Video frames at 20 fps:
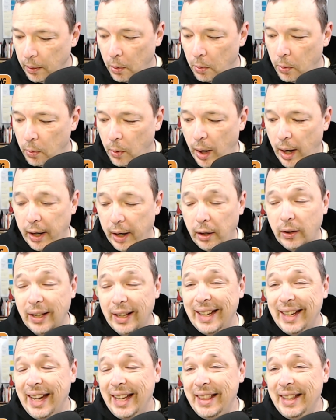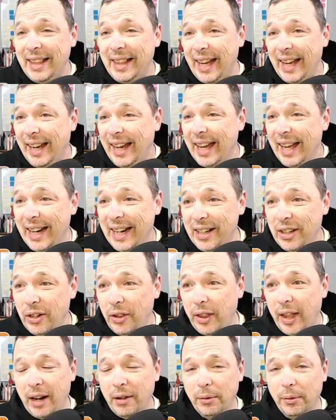a while and then they get
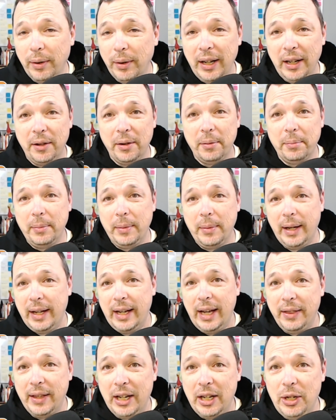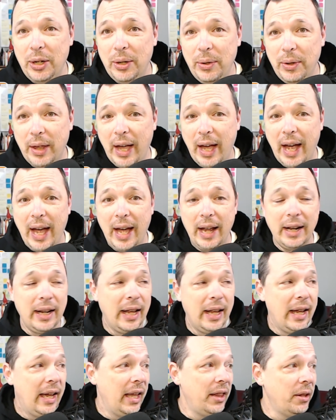into that rhythm and they do that
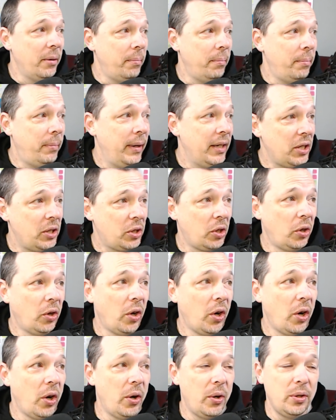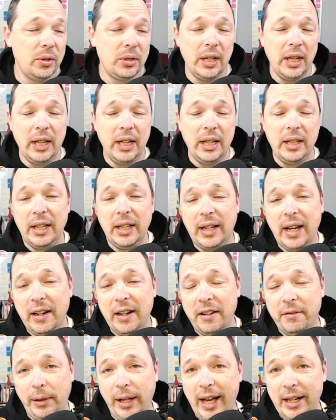and the business grows and then
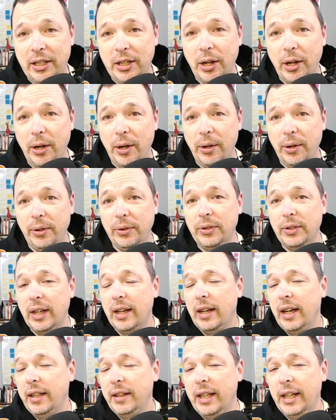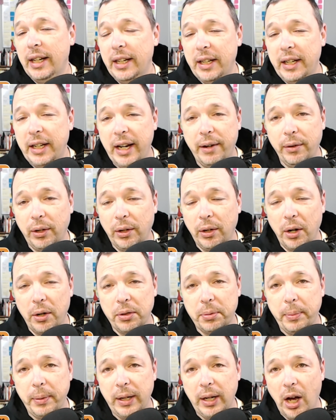kind of plateaus and then it never
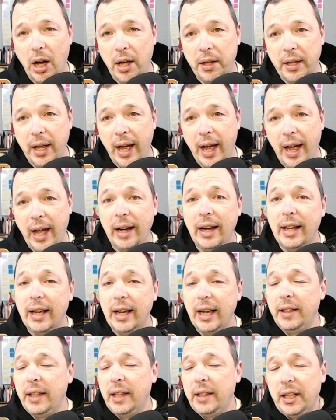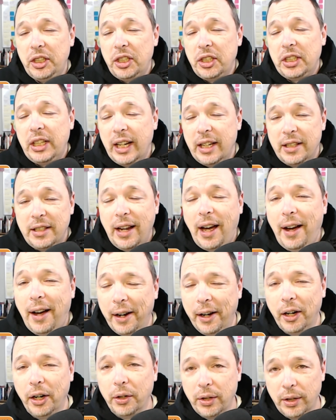grows beyond that and then they just get
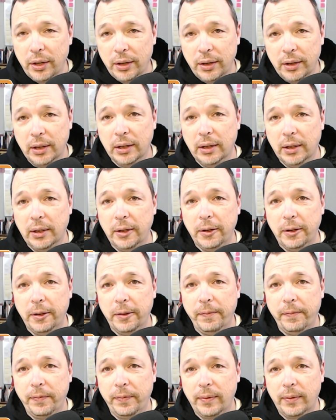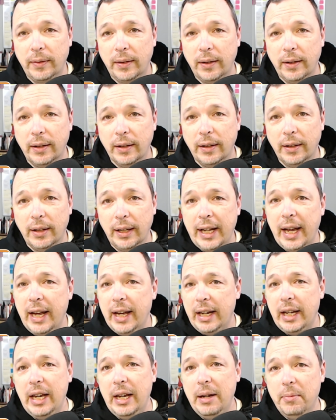tired i
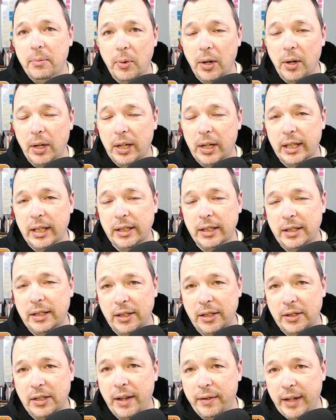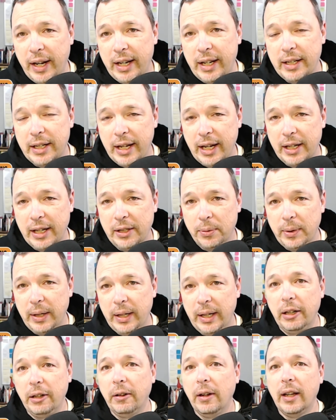can't keep working six seven eight days a
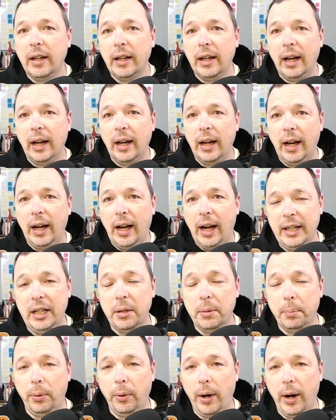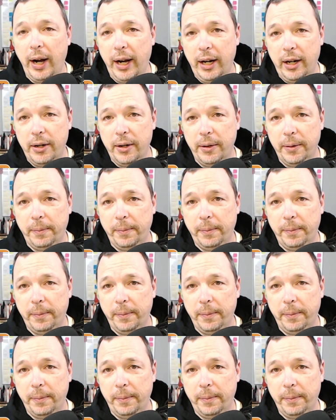week i need a break